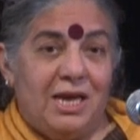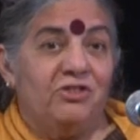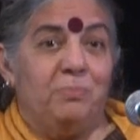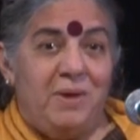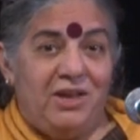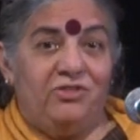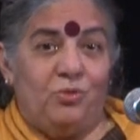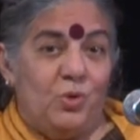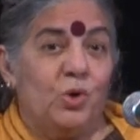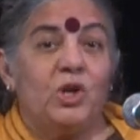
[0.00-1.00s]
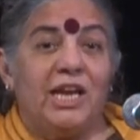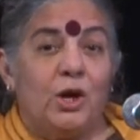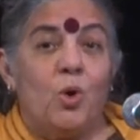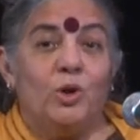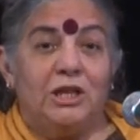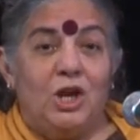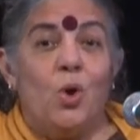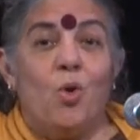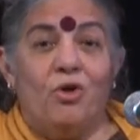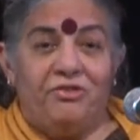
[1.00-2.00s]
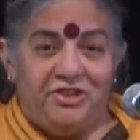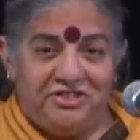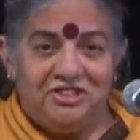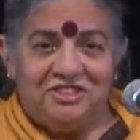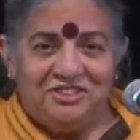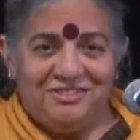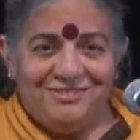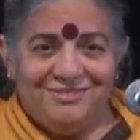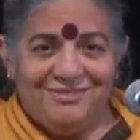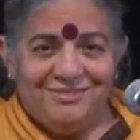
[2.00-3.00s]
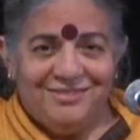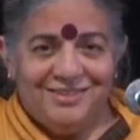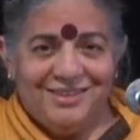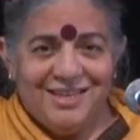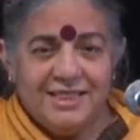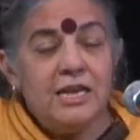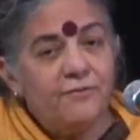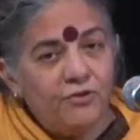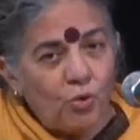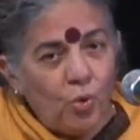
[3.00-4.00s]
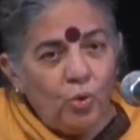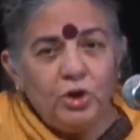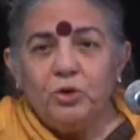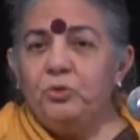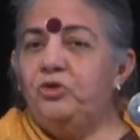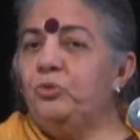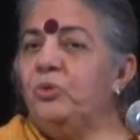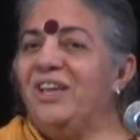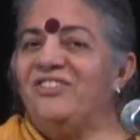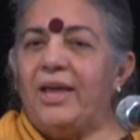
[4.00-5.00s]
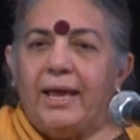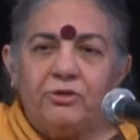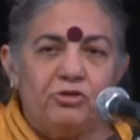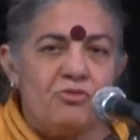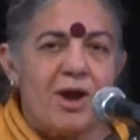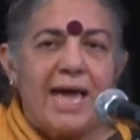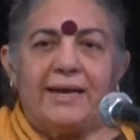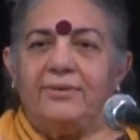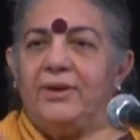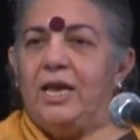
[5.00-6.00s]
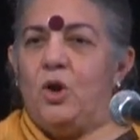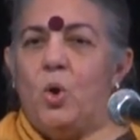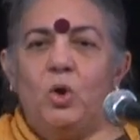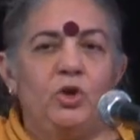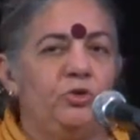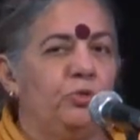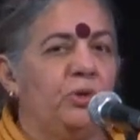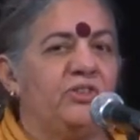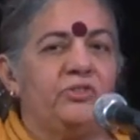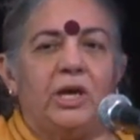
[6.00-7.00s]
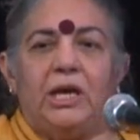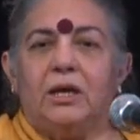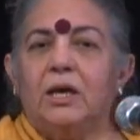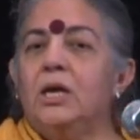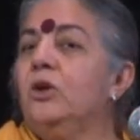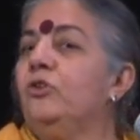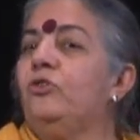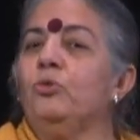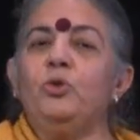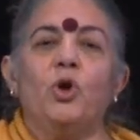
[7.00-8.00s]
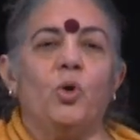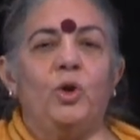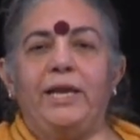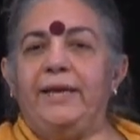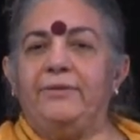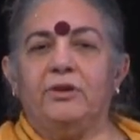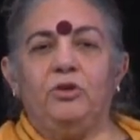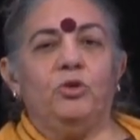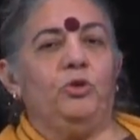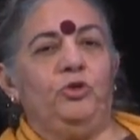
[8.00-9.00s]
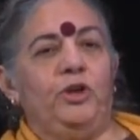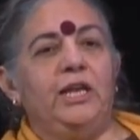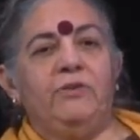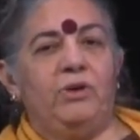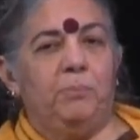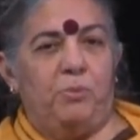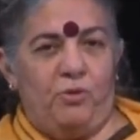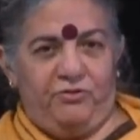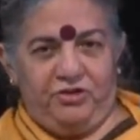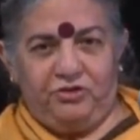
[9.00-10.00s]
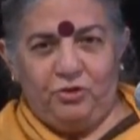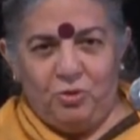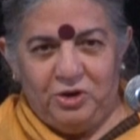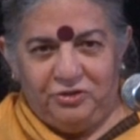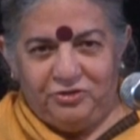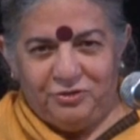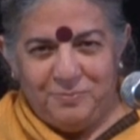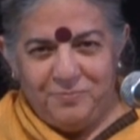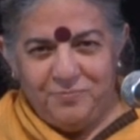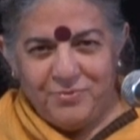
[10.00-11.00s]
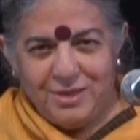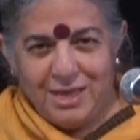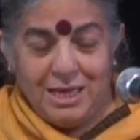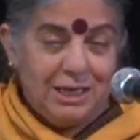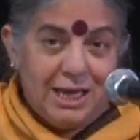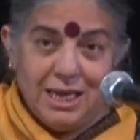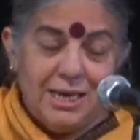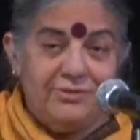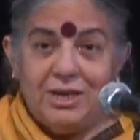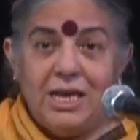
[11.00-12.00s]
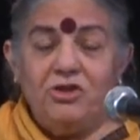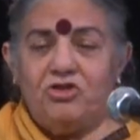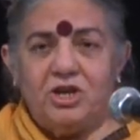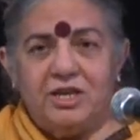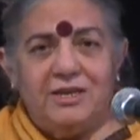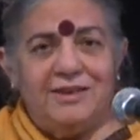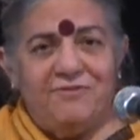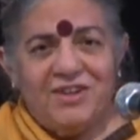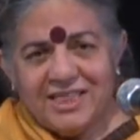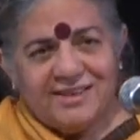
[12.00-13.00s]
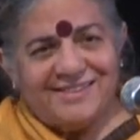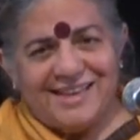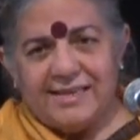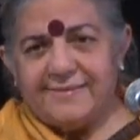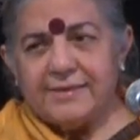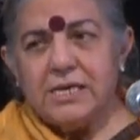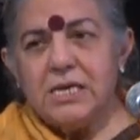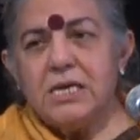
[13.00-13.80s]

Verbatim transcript: is based on what he called the law of return. That if all you do is extract and all you do is take, sooner or later you're going to leave impoverished soils. And again, as an ancient Indian Veda says,